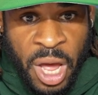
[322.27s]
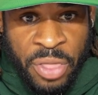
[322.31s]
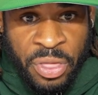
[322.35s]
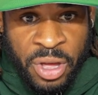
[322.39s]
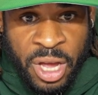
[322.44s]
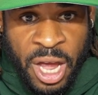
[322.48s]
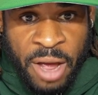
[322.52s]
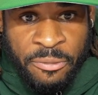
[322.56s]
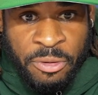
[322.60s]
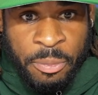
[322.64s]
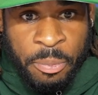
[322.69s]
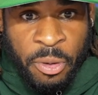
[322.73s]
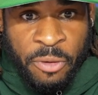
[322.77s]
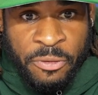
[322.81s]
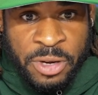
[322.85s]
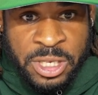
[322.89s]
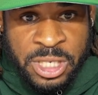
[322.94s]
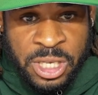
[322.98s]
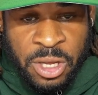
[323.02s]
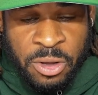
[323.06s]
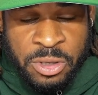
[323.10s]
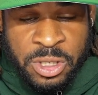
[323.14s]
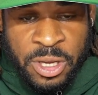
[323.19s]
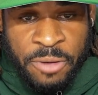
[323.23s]
I think I have the
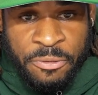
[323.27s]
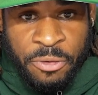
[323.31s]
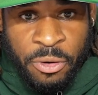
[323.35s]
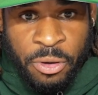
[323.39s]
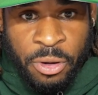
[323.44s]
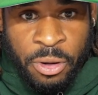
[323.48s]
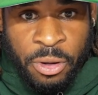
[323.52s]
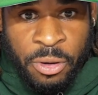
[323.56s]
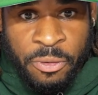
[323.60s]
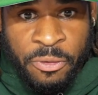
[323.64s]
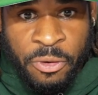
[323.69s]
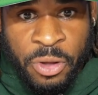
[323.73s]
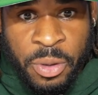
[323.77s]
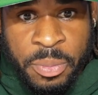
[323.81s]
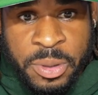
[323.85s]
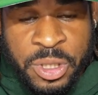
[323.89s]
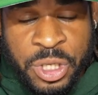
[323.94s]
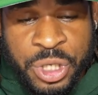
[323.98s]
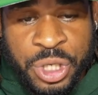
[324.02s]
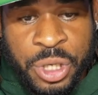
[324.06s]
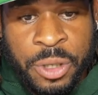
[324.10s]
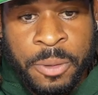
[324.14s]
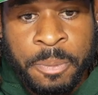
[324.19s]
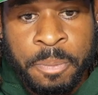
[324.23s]
perfect skill set for the
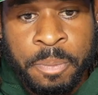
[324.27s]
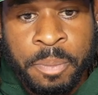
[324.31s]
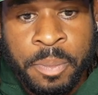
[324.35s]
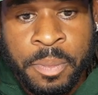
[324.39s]
position.